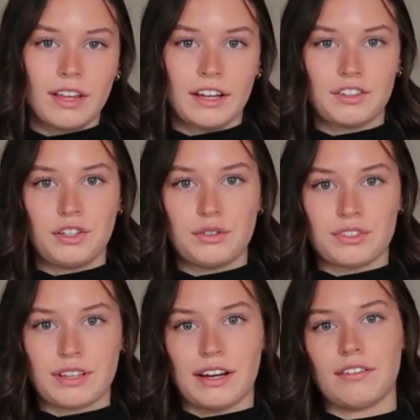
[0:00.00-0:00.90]
that you
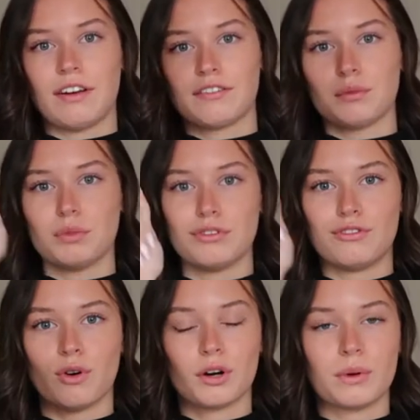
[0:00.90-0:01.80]
just kind of have to move
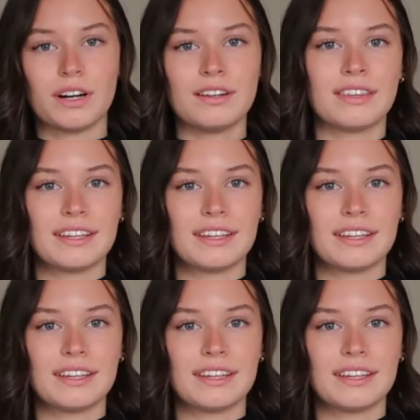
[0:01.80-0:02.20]
forward.